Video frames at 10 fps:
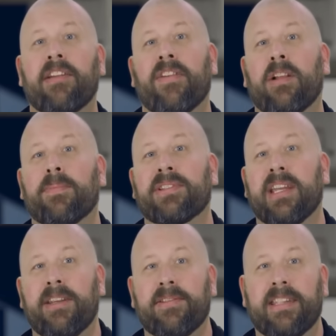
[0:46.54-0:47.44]
how developers
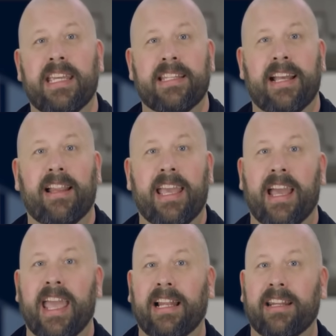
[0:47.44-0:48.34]
can use the Intel
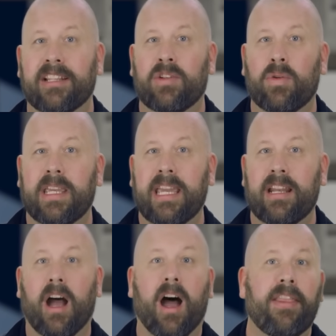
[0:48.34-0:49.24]
AI Analytics Toolkit
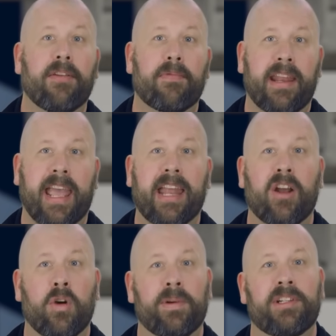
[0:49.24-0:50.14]
on the Red Hat
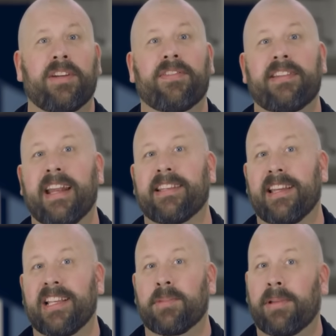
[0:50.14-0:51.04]
OpenShift Data
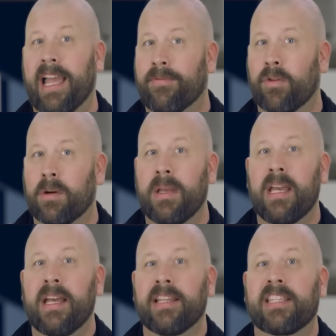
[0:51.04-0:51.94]
Science Platform
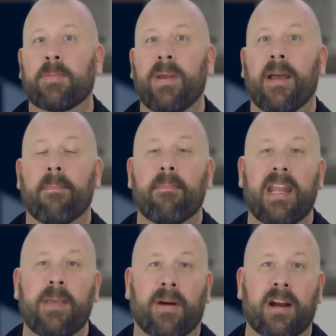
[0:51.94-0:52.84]
to speed up
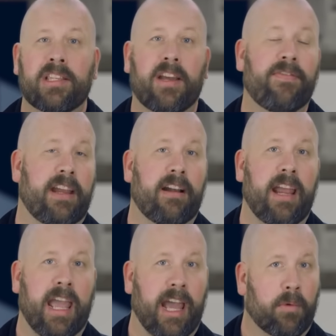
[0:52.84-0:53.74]
many parts of their
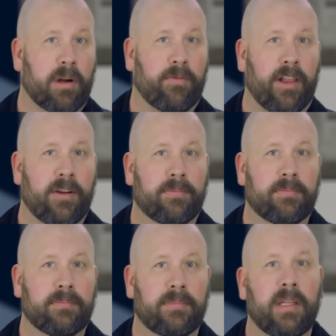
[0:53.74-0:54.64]
AI workflow.
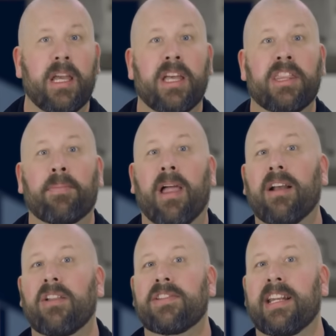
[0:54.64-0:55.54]
The
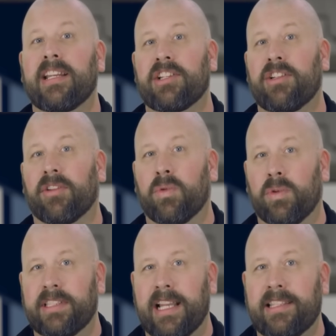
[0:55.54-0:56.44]
blog looks at additional
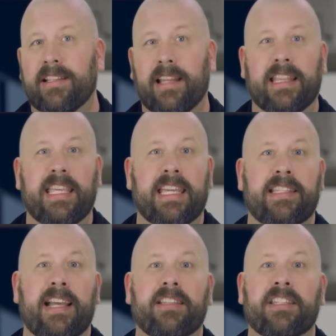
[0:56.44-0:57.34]
toolsets like the
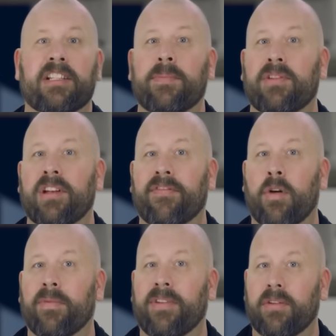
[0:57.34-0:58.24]
Intel distribution of
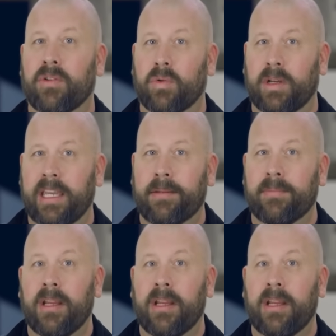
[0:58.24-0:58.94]
OpenVINO toolkit,